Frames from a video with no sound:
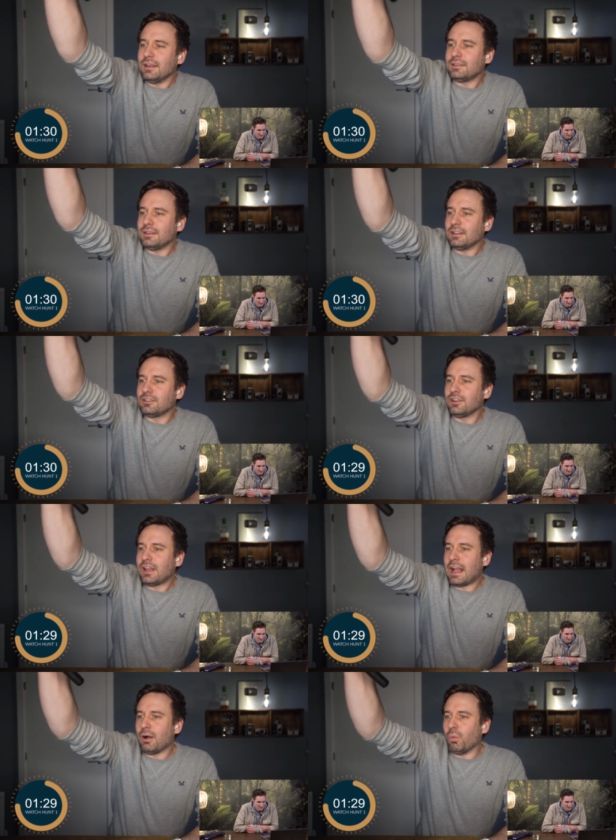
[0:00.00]
it's it's
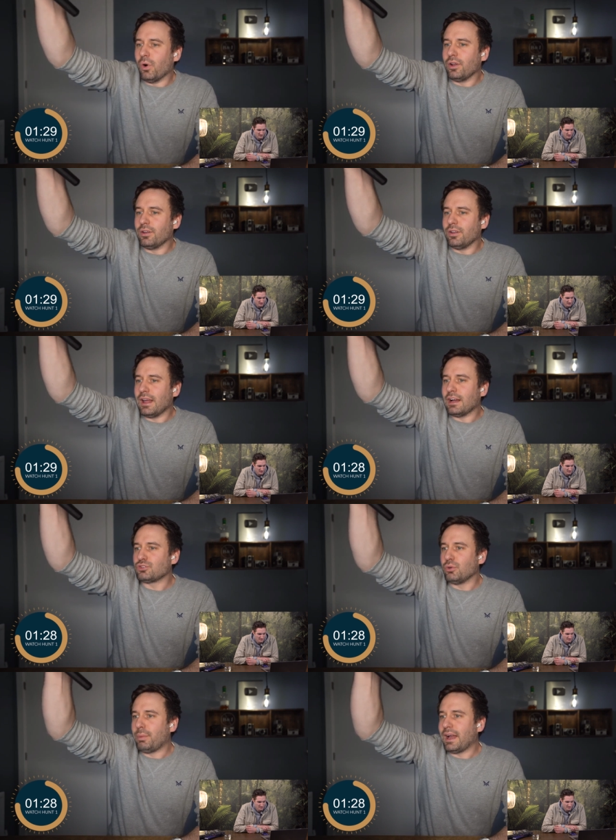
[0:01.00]
looking at what the
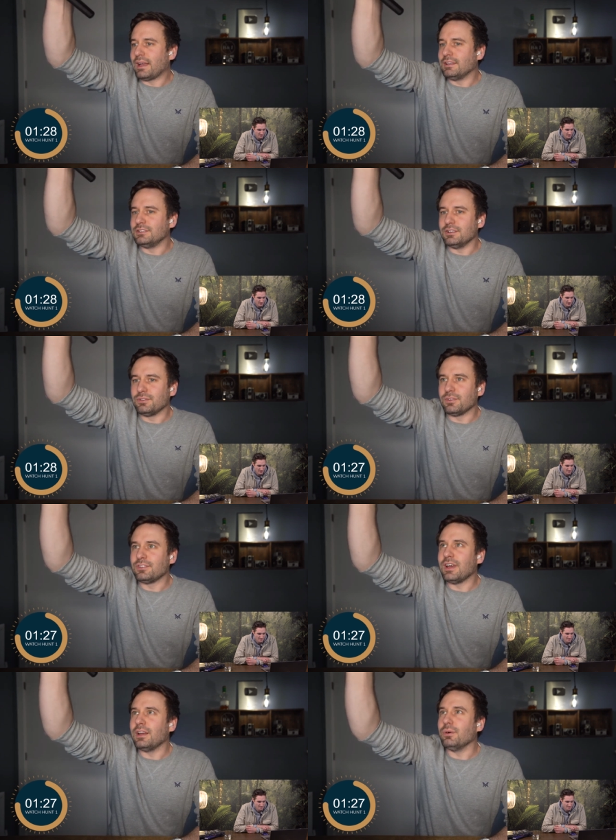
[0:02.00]
actual package is for
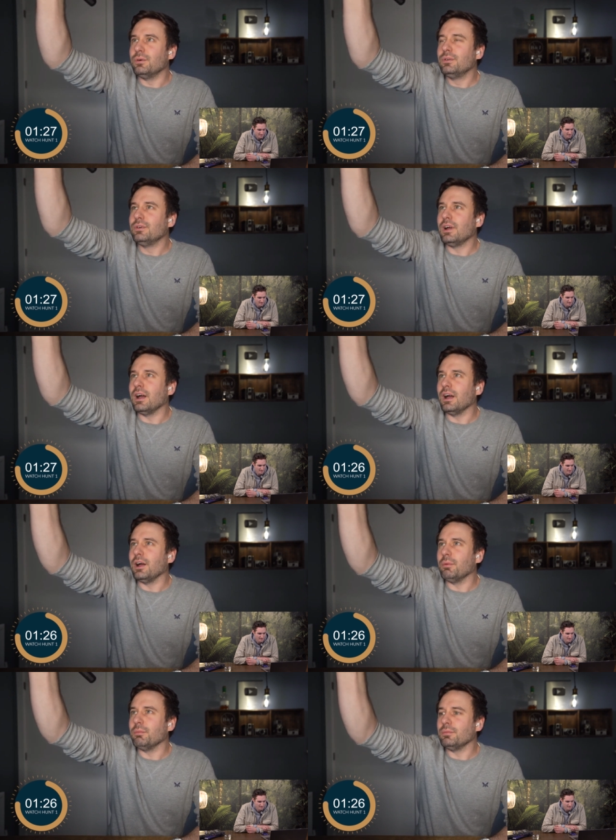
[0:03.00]
sale.
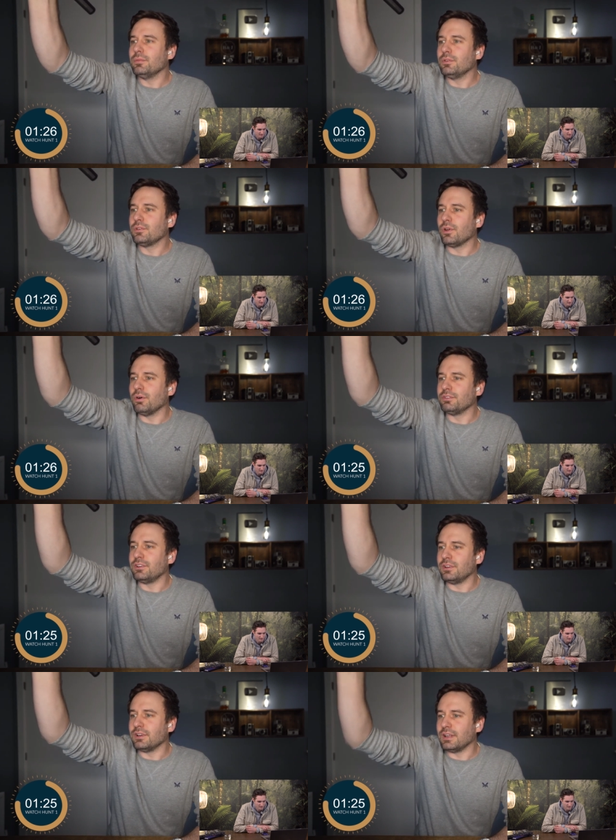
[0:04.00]
Um, so
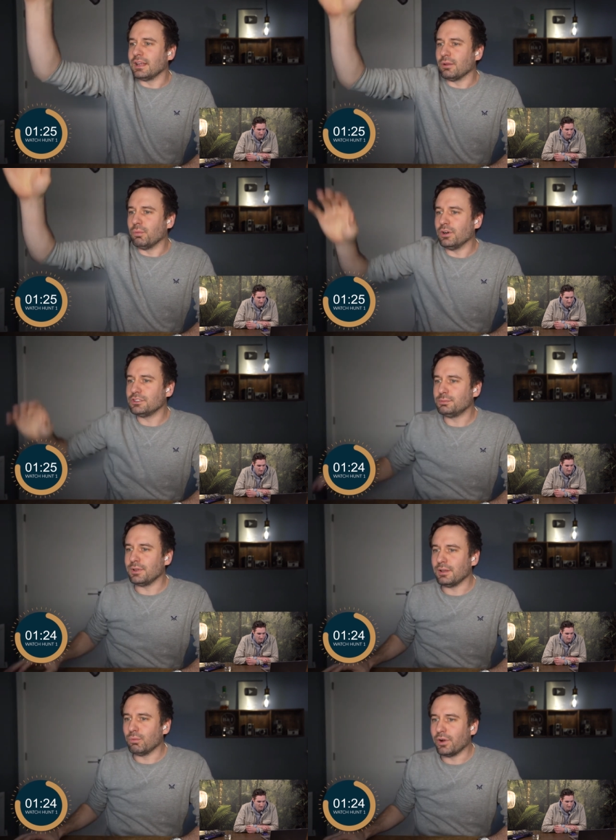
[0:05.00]
obviously you're going to get the watch,
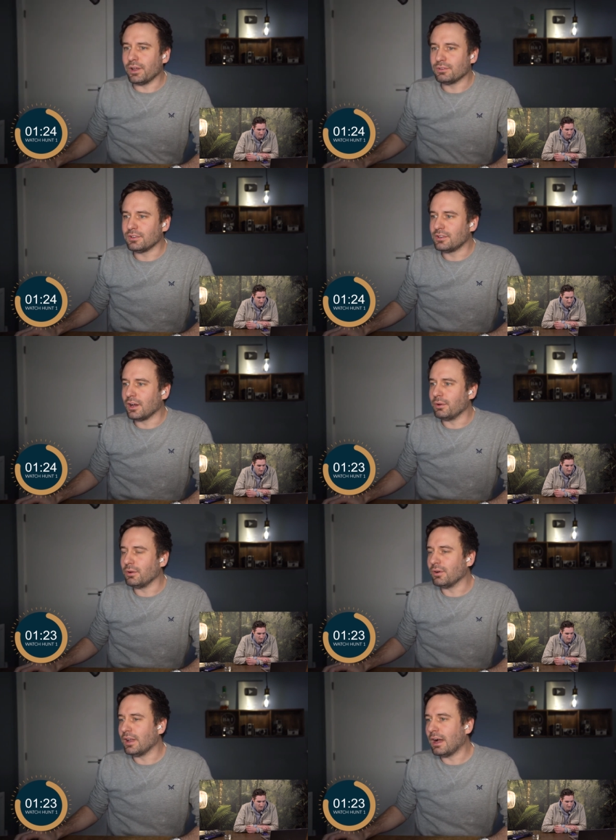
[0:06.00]
but then what else is
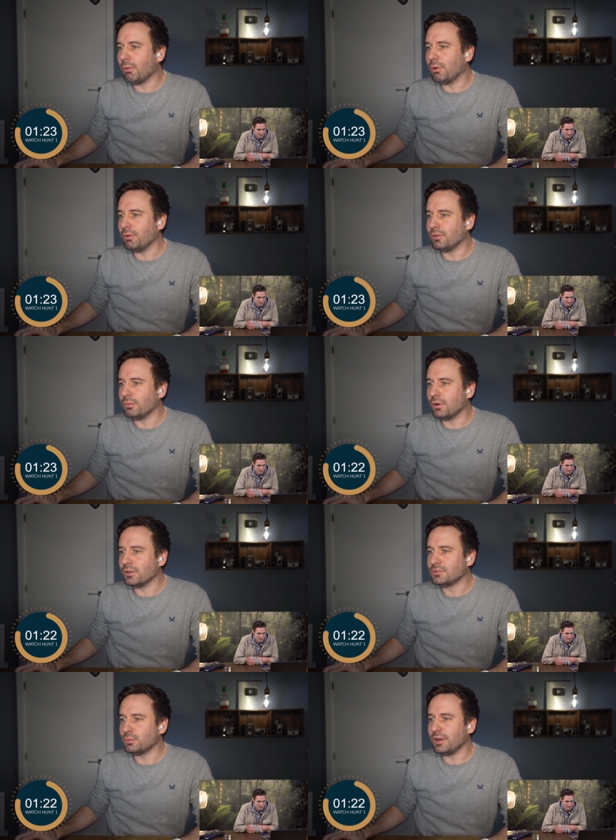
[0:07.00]
going on? How old is the
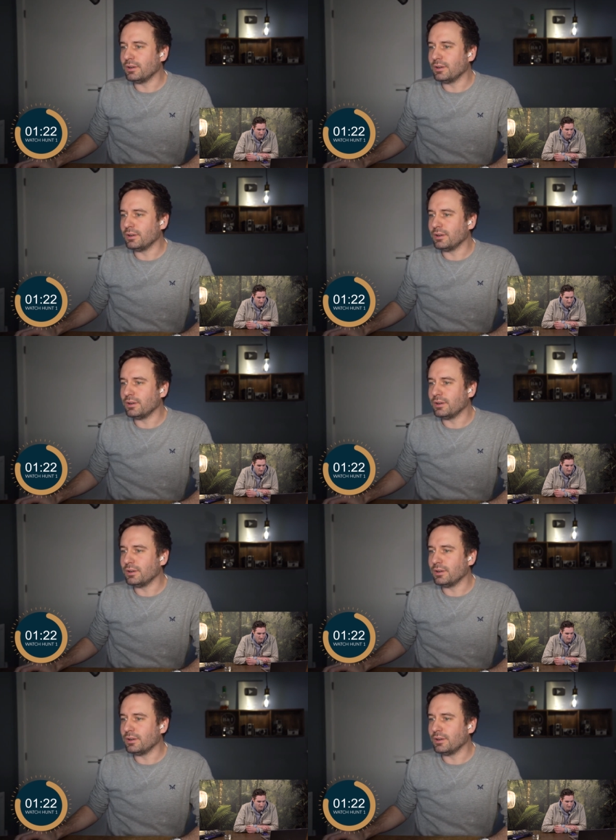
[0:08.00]
watch?